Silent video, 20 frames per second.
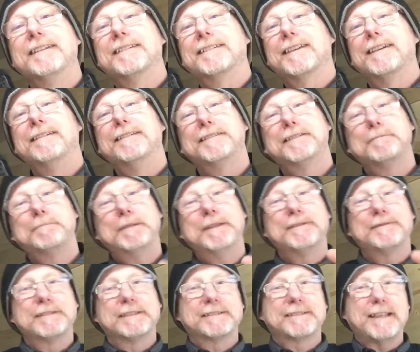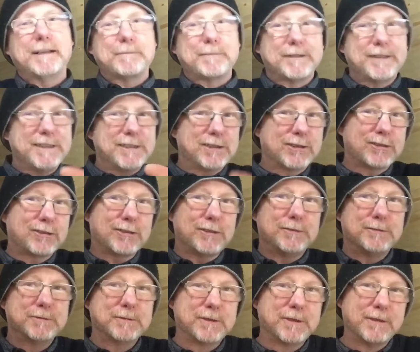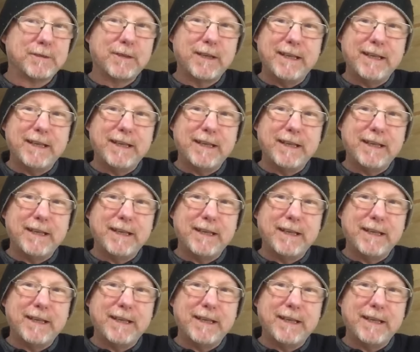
So it's a bit of a double-edged sword.